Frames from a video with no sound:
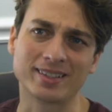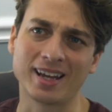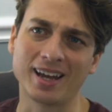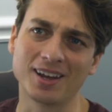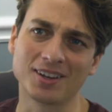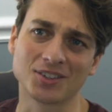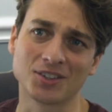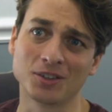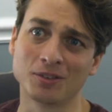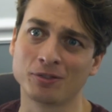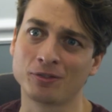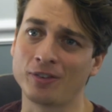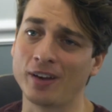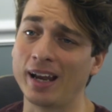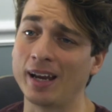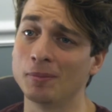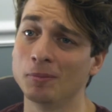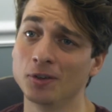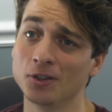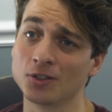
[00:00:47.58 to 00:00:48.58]
tales and
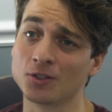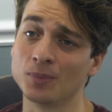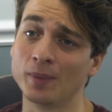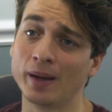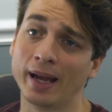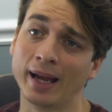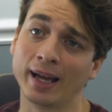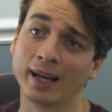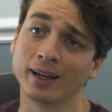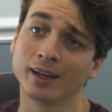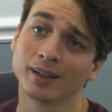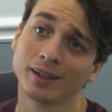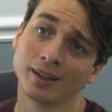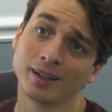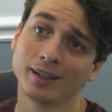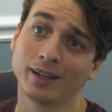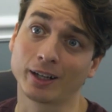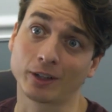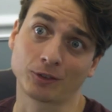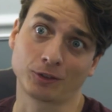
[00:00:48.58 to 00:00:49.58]
fables, man.
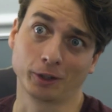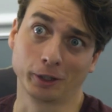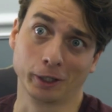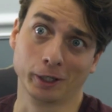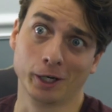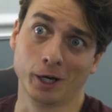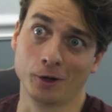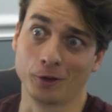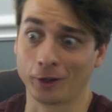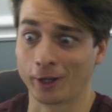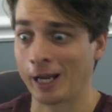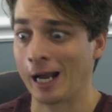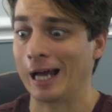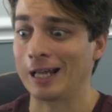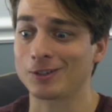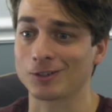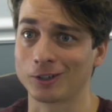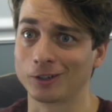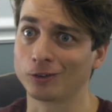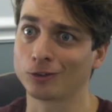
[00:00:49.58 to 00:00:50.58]
Next thing you know, the
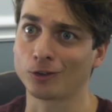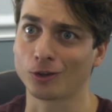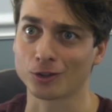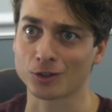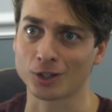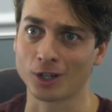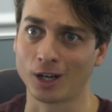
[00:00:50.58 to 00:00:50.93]
cat's gonna start